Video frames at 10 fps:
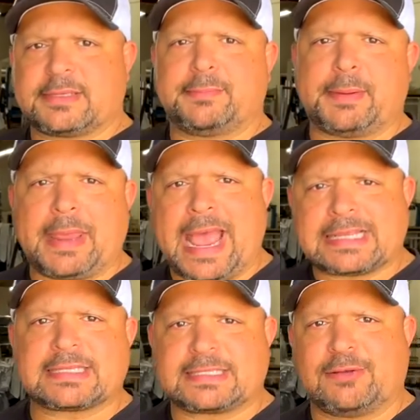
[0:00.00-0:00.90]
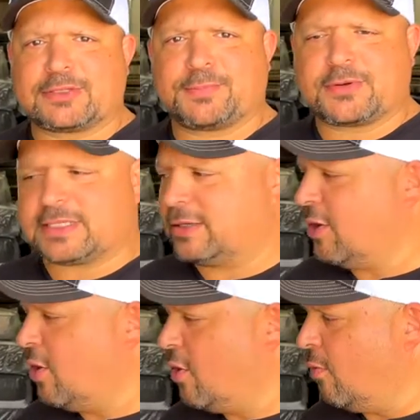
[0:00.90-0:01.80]
to maybe ask the salesperson
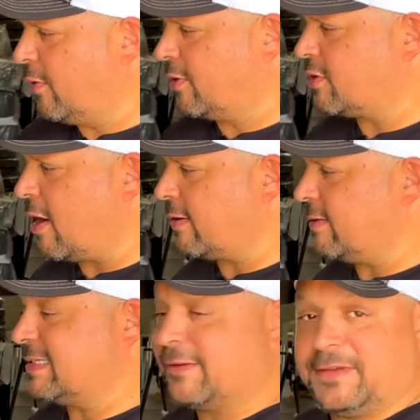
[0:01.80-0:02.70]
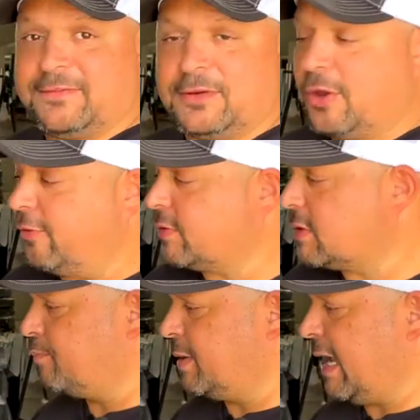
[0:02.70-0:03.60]
when you're talking to see if he even knows.
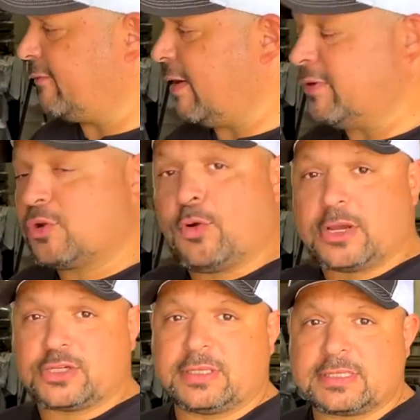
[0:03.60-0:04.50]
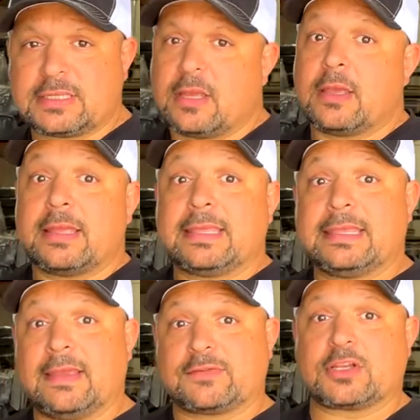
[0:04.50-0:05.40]
But yeah, if you have any questions,
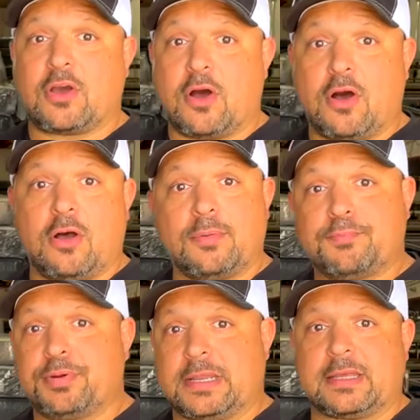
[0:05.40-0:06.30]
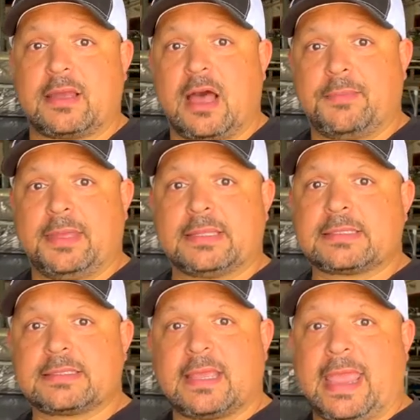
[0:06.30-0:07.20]
give us a call, put in the
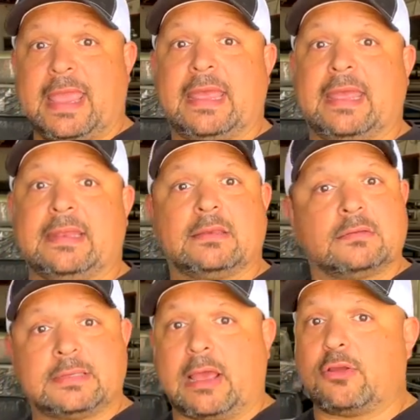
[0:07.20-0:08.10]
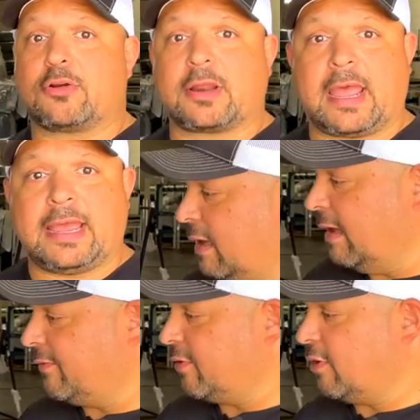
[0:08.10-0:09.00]
comments, and download our guide
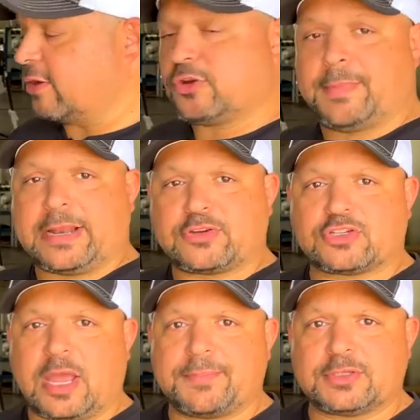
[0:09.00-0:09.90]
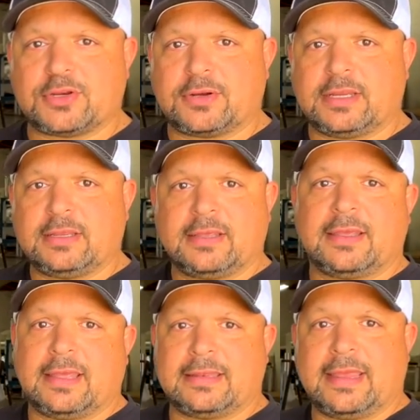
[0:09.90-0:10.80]
if you're on your mattress shopping journey.
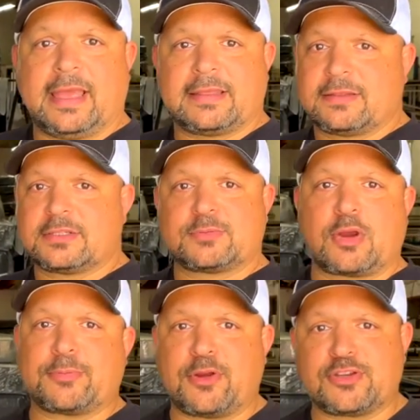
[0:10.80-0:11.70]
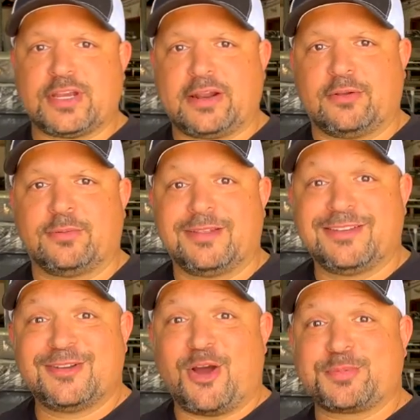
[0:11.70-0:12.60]
And yeah, subscribe to our channel.
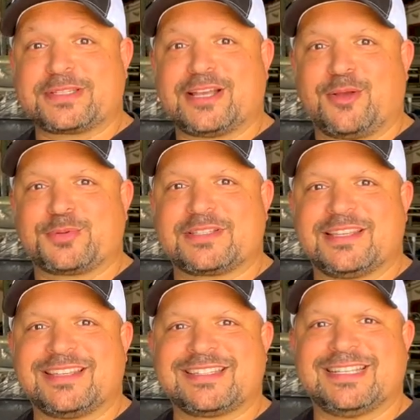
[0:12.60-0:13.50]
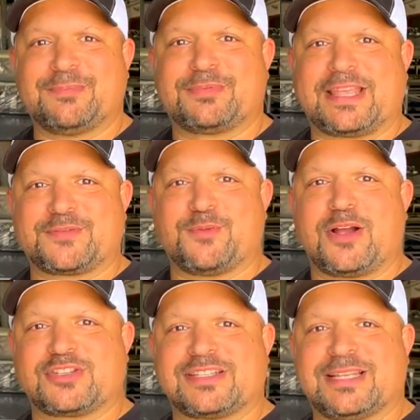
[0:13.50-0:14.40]
Hope this helps. Thanks for
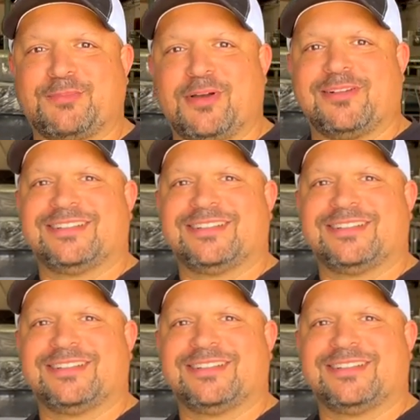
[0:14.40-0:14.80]
watching. Sleep well.